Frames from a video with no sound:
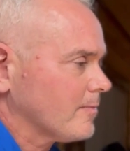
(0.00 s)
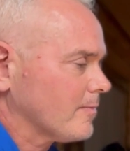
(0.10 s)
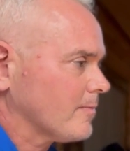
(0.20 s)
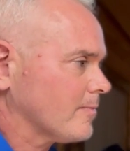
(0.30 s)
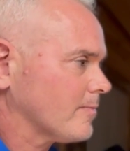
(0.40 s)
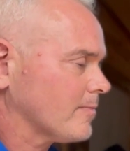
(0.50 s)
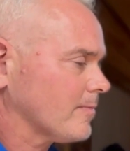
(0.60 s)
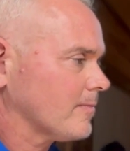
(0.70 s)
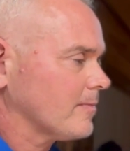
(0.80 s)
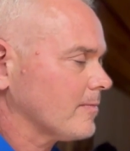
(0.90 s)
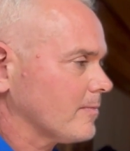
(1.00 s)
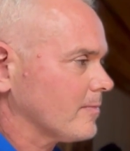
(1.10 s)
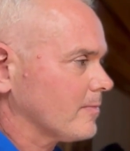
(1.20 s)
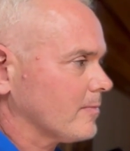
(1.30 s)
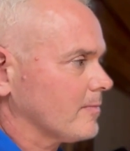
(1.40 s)

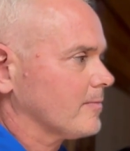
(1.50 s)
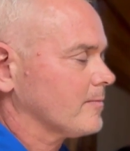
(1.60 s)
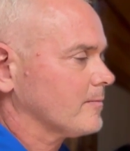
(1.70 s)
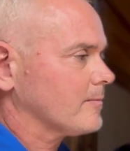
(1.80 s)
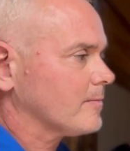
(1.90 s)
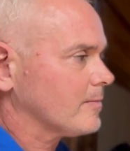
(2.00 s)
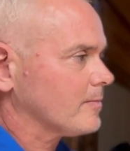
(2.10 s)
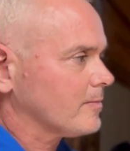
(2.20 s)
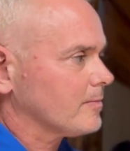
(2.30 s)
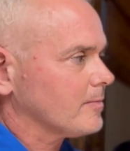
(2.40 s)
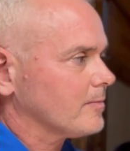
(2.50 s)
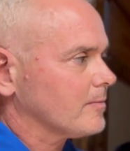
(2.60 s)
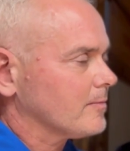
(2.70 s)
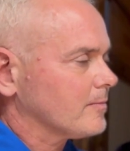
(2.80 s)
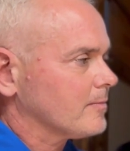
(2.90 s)

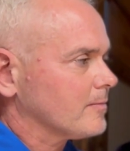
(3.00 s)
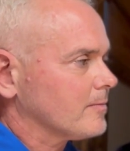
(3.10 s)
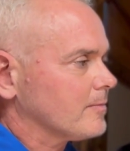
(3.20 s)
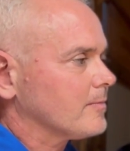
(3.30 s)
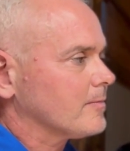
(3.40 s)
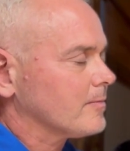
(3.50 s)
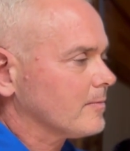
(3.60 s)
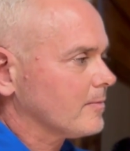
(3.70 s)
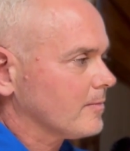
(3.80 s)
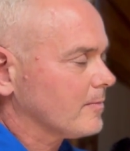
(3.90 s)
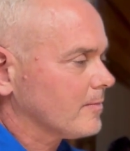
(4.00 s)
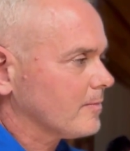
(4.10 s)
[no speech]